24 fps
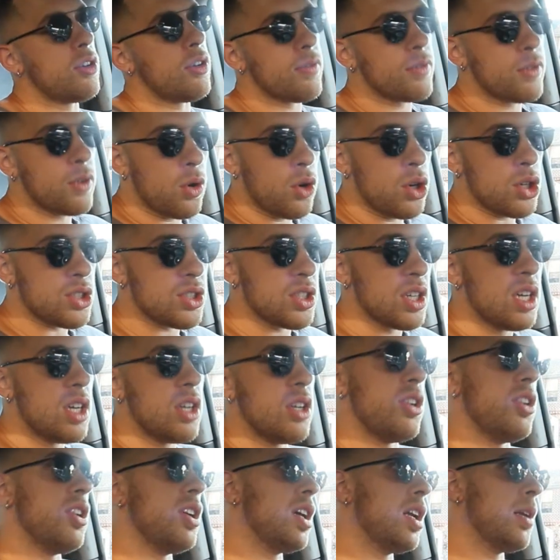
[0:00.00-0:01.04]
of course
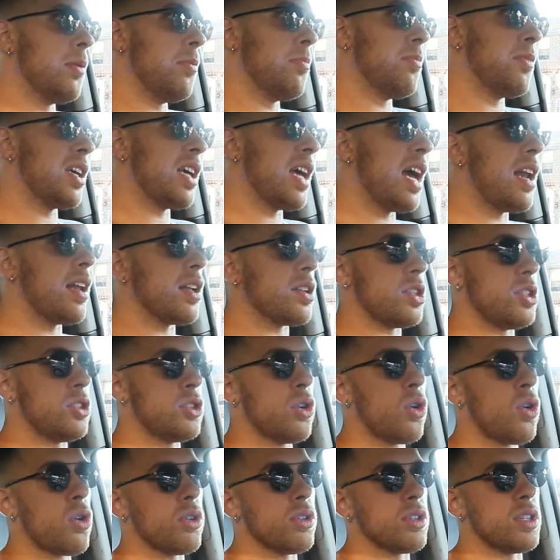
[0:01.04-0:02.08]
you're going to be mechanically
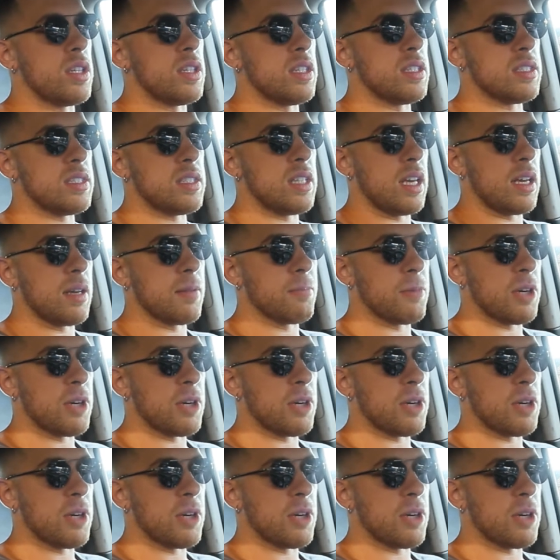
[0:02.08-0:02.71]
totaled in this thing.